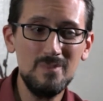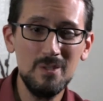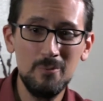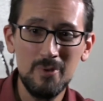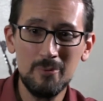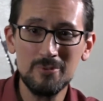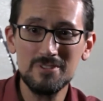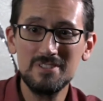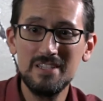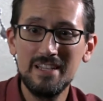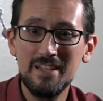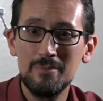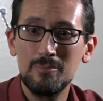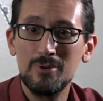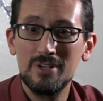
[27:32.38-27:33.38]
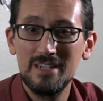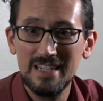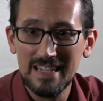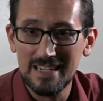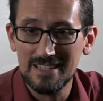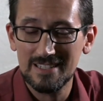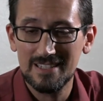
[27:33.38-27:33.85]
We will see him
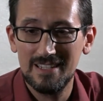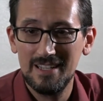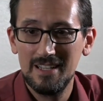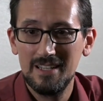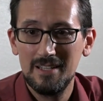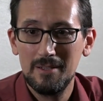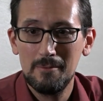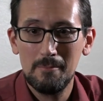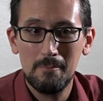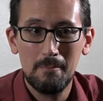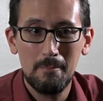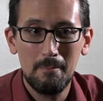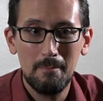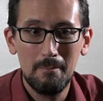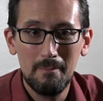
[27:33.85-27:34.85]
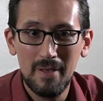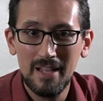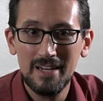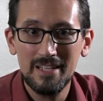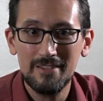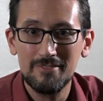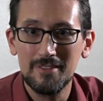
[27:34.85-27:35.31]
predict
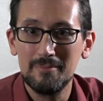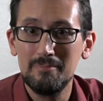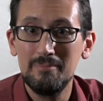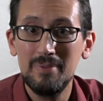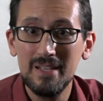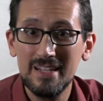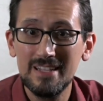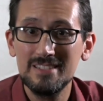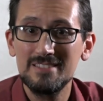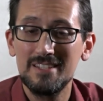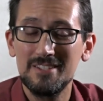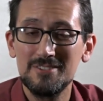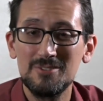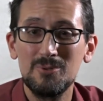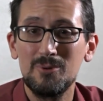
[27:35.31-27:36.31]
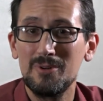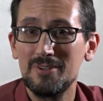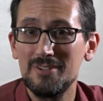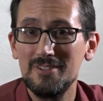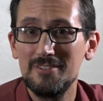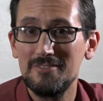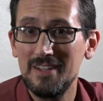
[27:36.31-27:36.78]
many of the biggest
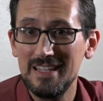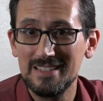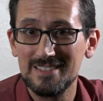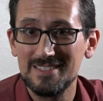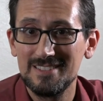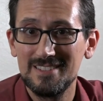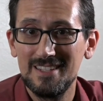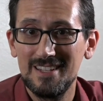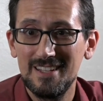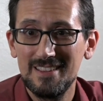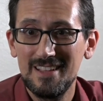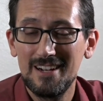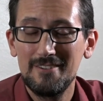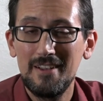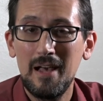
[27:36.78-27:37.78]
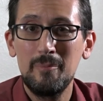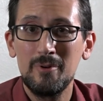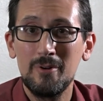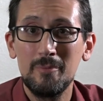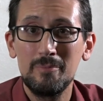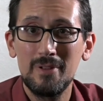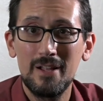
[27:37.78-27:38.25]
historical events that have happened
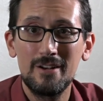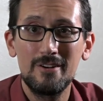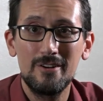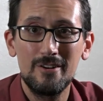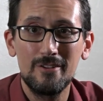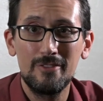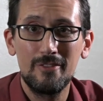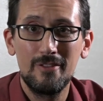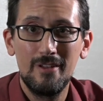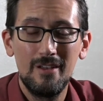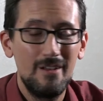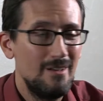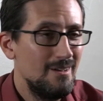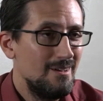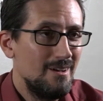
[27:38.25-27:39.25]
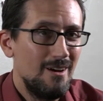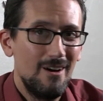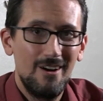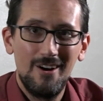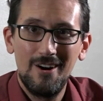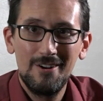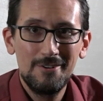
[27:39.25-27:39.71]
on planet Earth
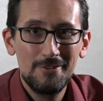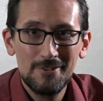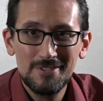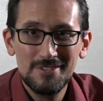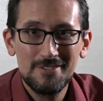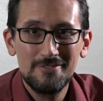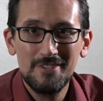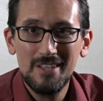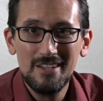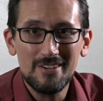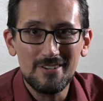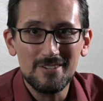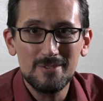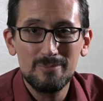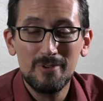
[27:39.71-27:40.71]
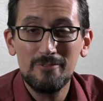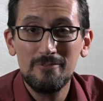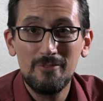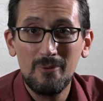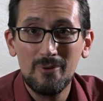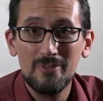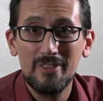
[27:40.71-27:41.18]
hundreds of years
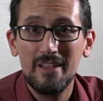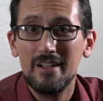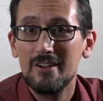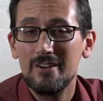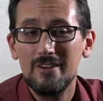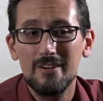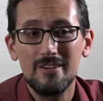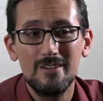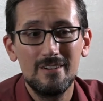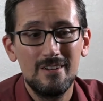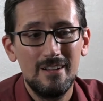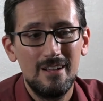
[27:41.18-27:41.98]
before they occurred.